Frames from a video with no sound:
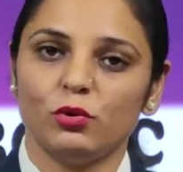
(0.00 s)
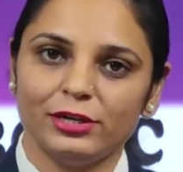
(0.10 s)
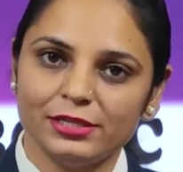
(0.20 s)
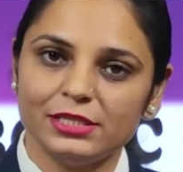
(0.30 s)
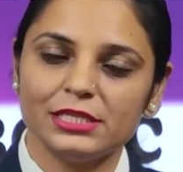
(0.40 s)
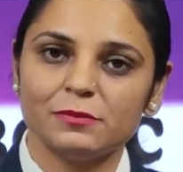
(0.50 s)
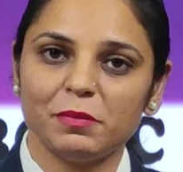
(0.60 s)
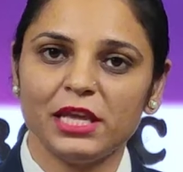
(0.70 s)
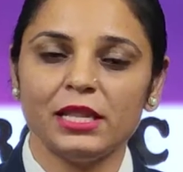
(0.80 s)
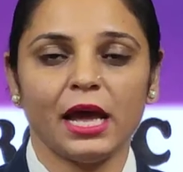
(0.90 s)
what does this
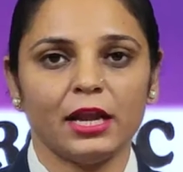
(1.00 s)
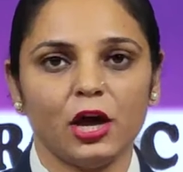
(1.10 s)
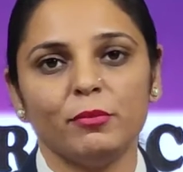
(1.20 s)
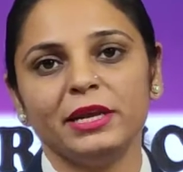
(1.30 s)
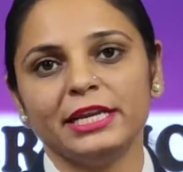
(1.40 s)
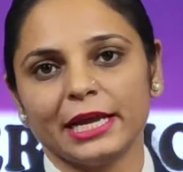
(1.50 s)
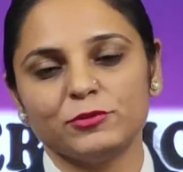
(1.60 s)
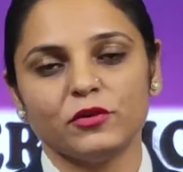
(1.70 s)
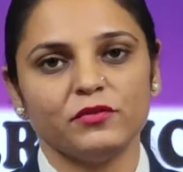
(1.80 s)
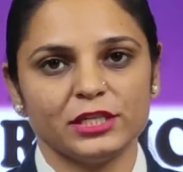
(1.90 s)
mean and how many
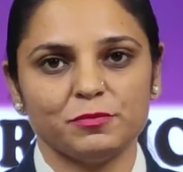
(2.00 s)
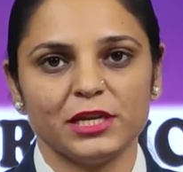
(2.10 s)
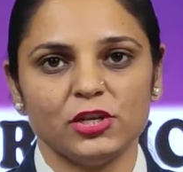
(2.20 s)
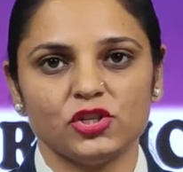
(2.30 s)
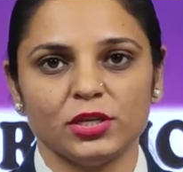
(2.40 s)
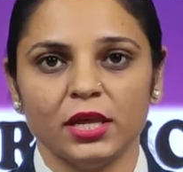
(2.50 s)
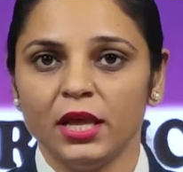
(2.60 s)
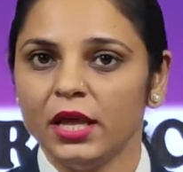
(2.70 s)
types of respiration.